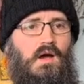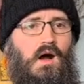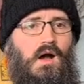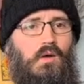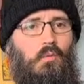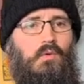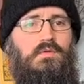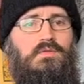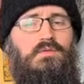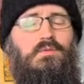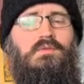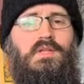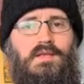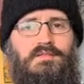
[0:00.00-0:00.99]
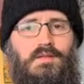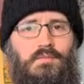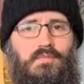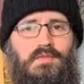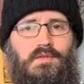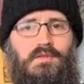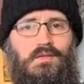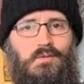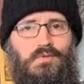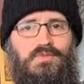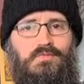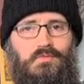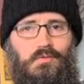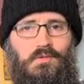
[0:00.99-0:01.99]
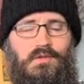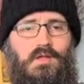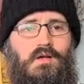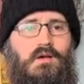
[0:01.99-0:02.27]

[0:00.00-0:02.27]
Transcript: I want you to take something useful